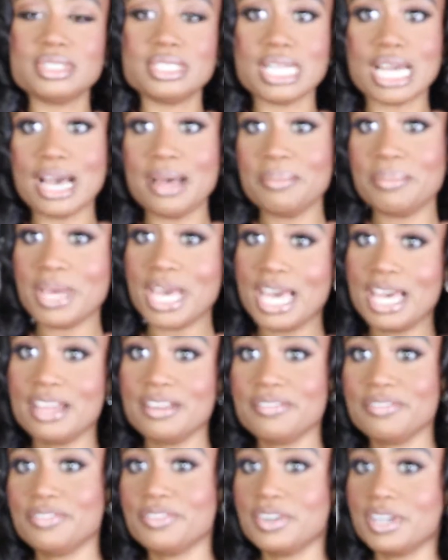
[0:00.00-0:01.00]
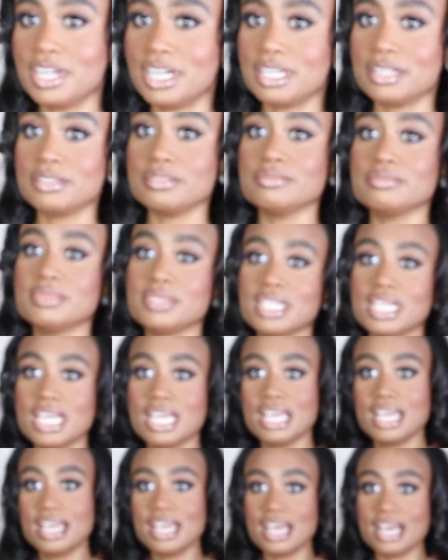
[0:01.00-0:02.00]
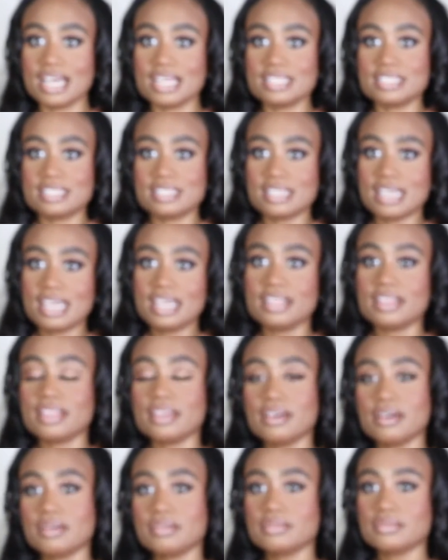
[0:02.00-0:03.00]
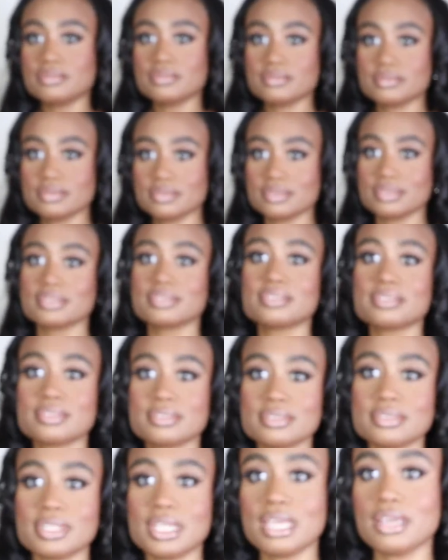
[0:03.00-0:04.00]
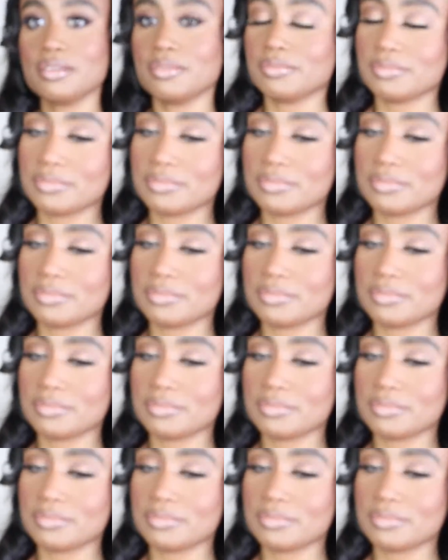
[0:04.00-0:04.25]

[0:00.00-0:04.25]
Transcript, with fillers: Not bad for a set though. Yeah.